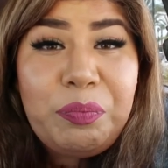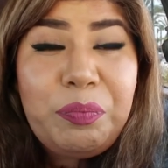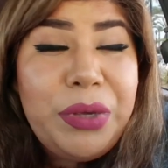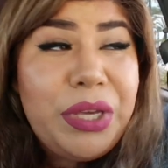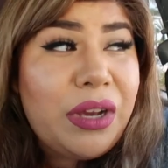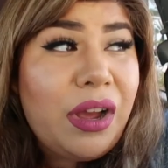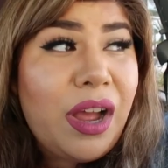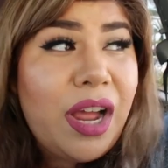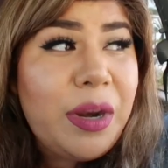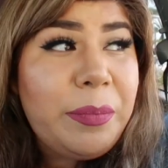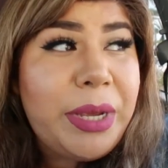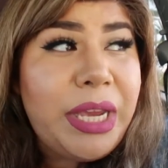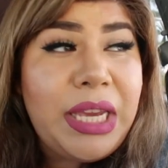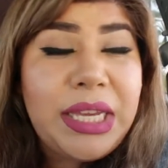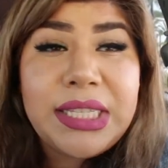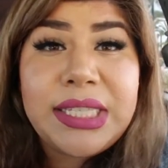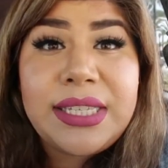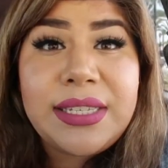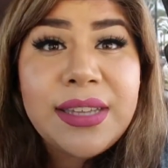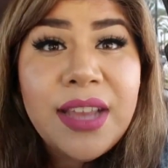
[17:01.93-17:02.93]
beyond
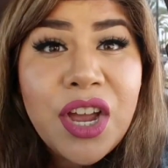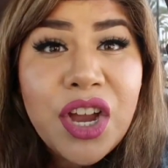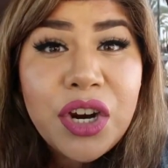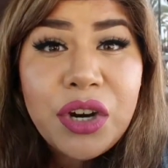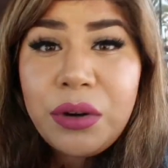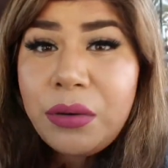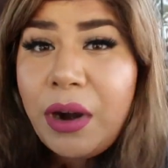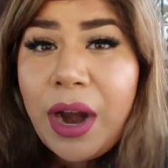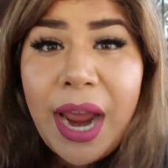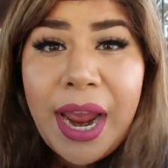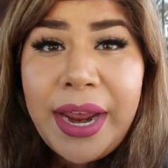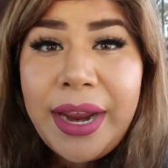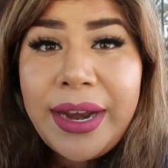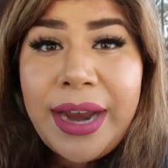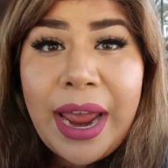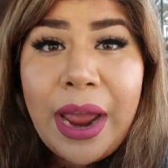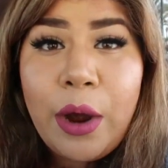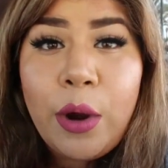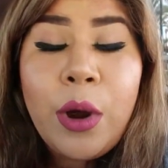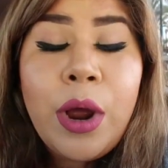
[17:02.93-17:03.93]
means, cry
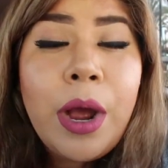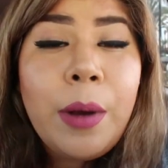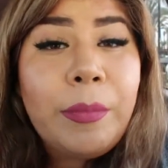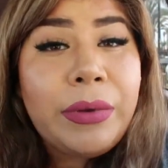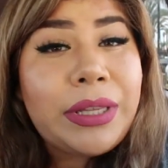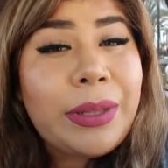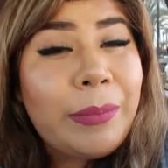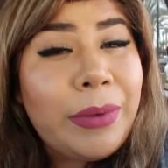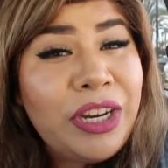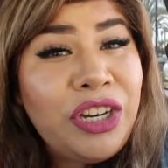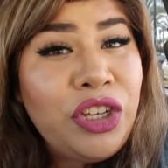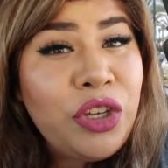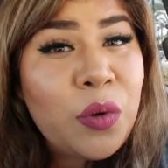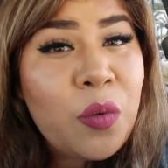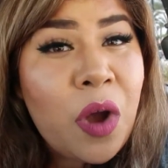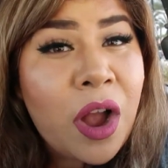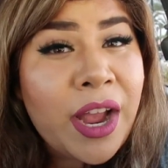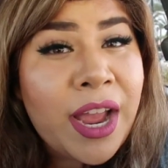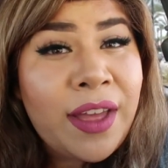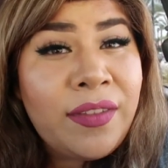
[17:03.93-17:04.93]
it out. But the minute you
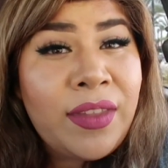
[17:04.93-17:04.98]
walk